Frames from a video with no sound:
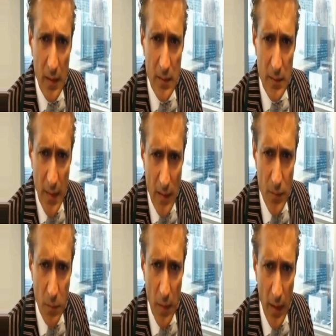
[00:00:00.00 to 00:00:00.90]

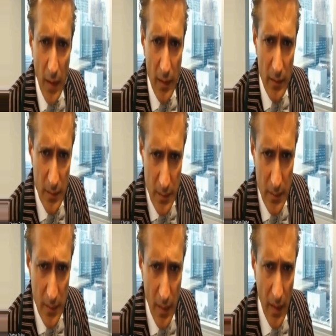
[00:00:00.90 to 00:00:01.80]
That's where,
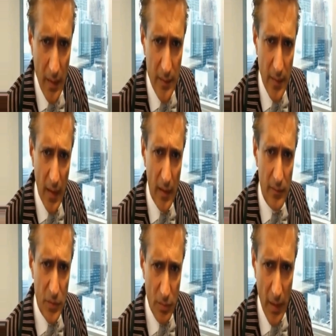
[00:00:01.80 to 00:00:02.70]
as I have
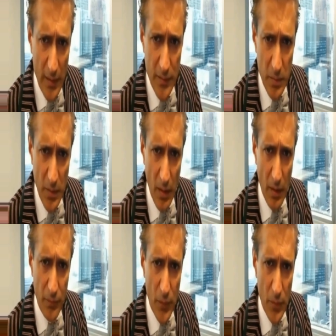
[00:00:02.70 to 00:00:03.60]
interacted with a
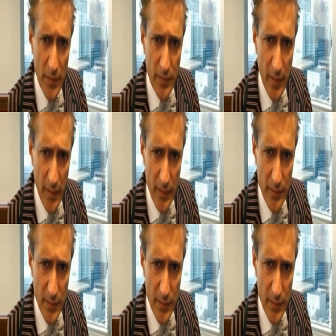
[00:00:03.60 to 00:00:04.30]
lot of your lead thinkers